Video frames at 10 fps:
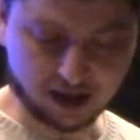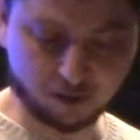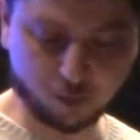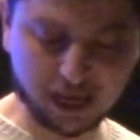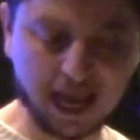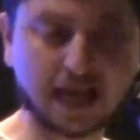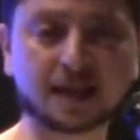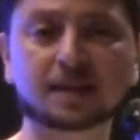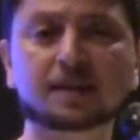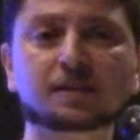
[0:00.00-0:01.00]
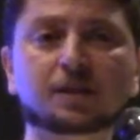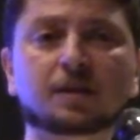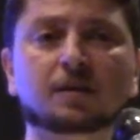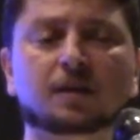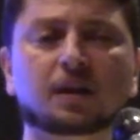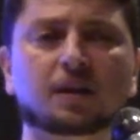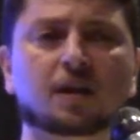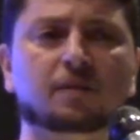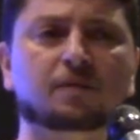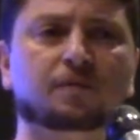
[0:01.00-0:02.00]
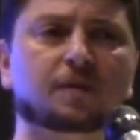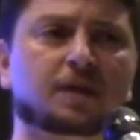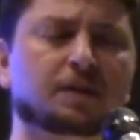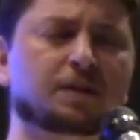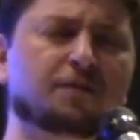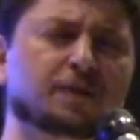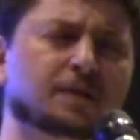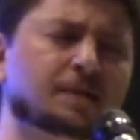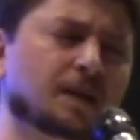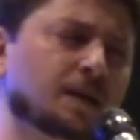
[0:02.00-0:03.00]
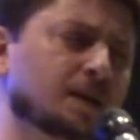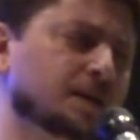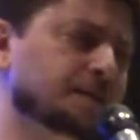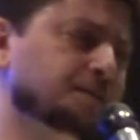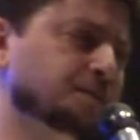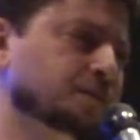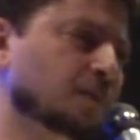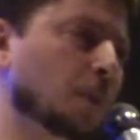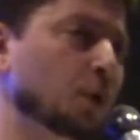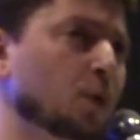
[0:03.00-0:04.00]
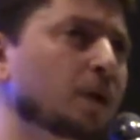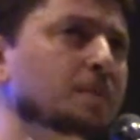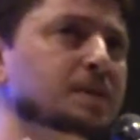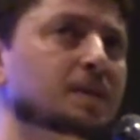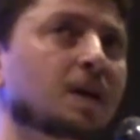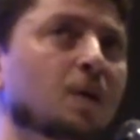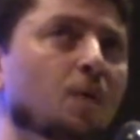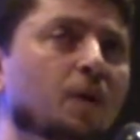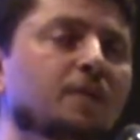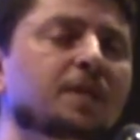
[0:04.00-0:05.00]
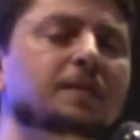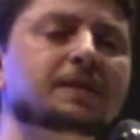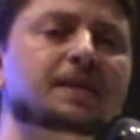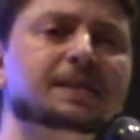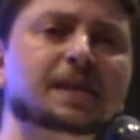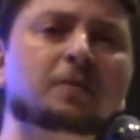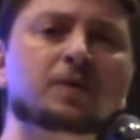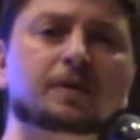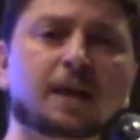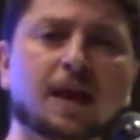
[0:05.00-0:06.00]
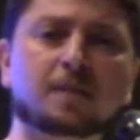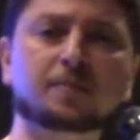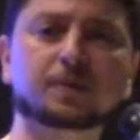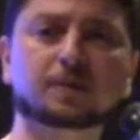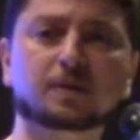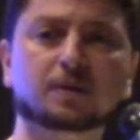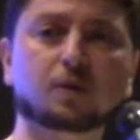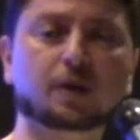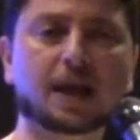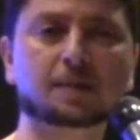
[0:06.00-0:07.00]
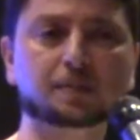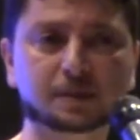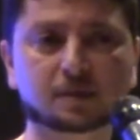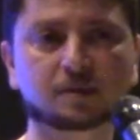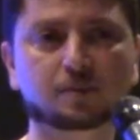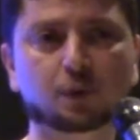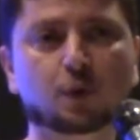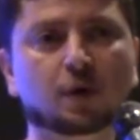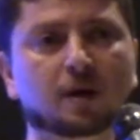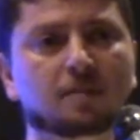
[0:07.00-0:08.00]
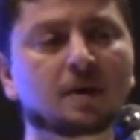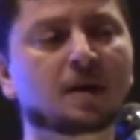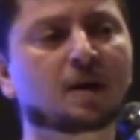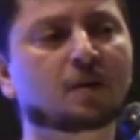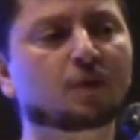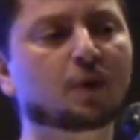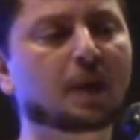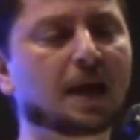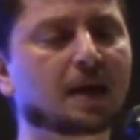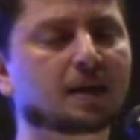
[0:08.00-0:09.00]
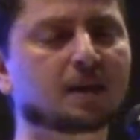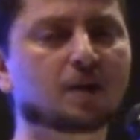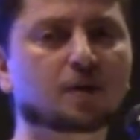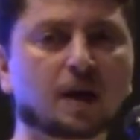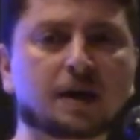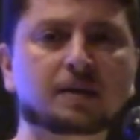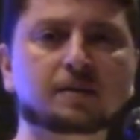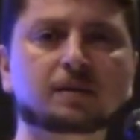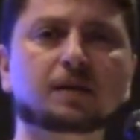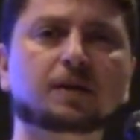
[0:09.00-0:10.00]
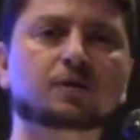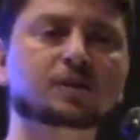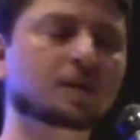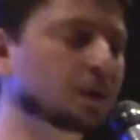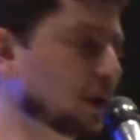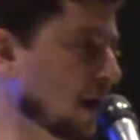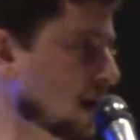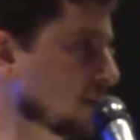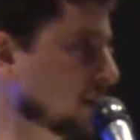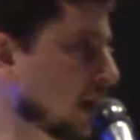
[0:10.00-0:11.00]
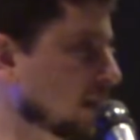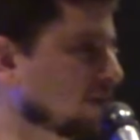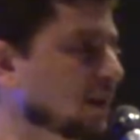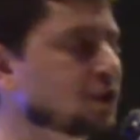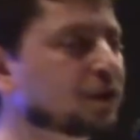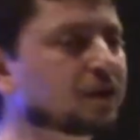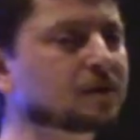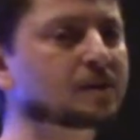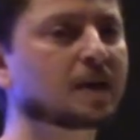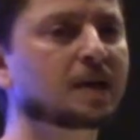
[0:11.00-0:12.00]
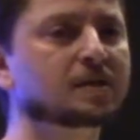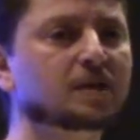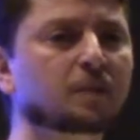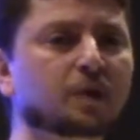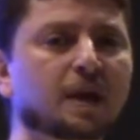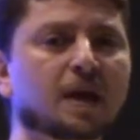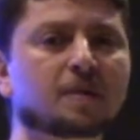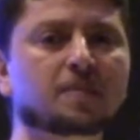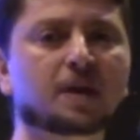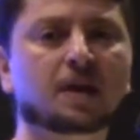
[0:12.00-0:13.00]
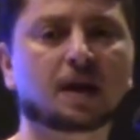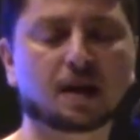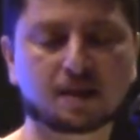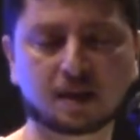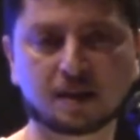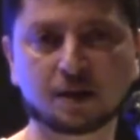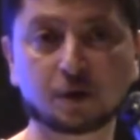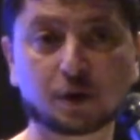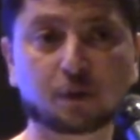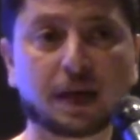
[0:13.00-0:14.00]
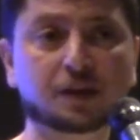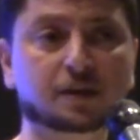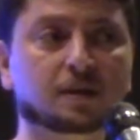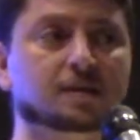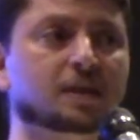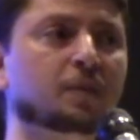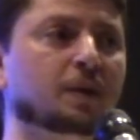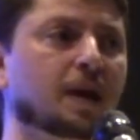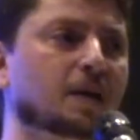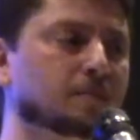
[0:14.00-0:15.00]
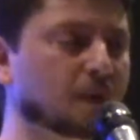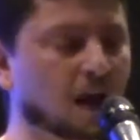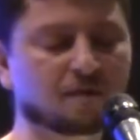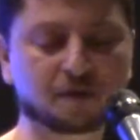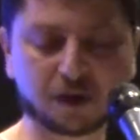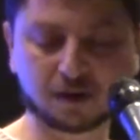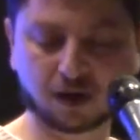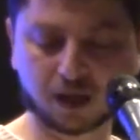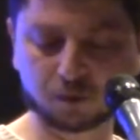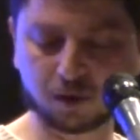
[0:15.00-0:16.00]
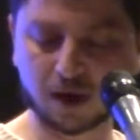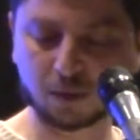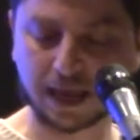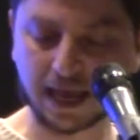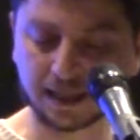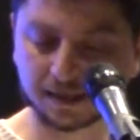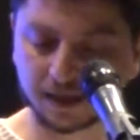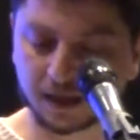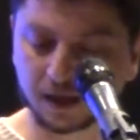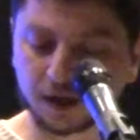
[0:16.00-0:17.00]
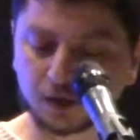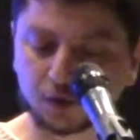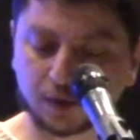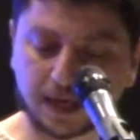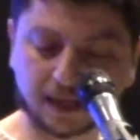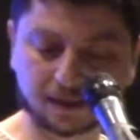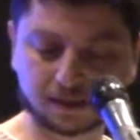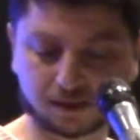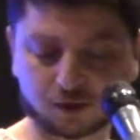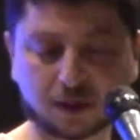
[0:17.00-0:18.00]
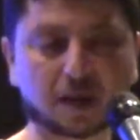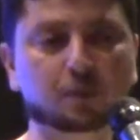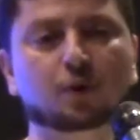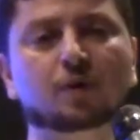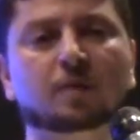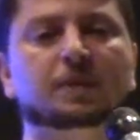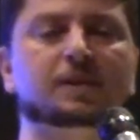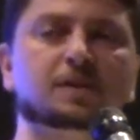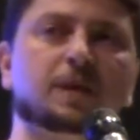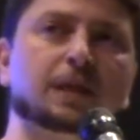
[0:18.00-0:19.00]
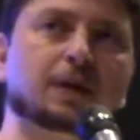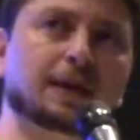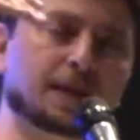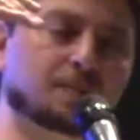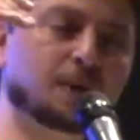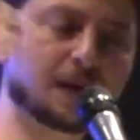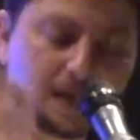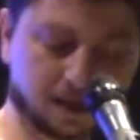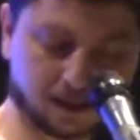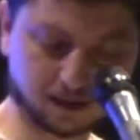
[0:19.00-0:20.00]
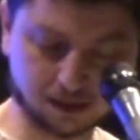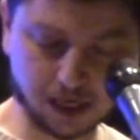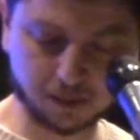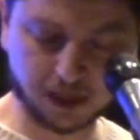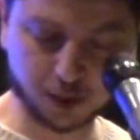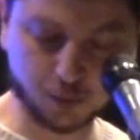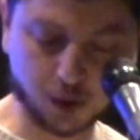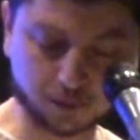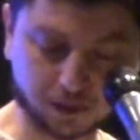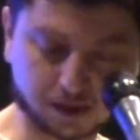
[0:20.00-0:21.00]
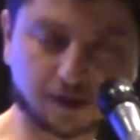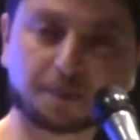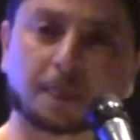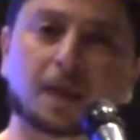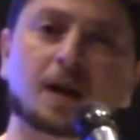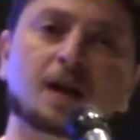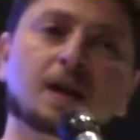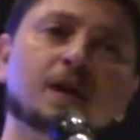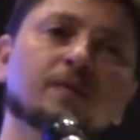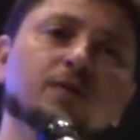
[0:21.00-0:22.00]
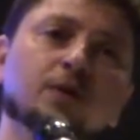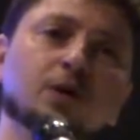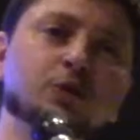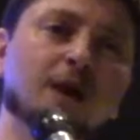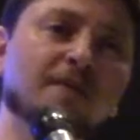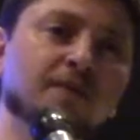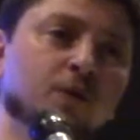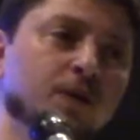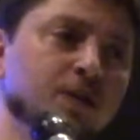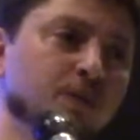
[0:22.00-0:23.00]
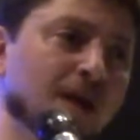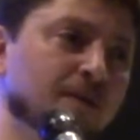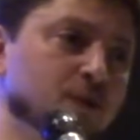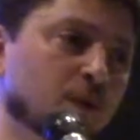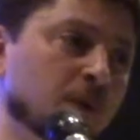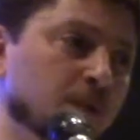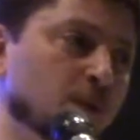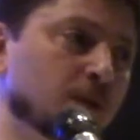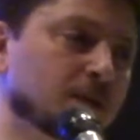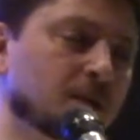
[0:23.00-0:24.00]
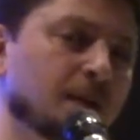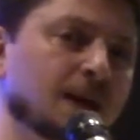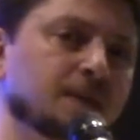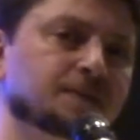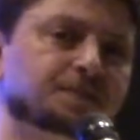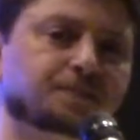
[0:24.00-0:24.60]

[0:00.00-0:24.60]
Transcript: We had this year a lot of different programs. One of them is the summer camp or camps program, where we had the Quran, summer camp, adventures summer camp, and then the recreational summer camp. Every year, alhamdulillah, we add to that program. This is, by the way, led by the Tarbiyah department. For those who haven't noticed, we have a swimming pool in the back.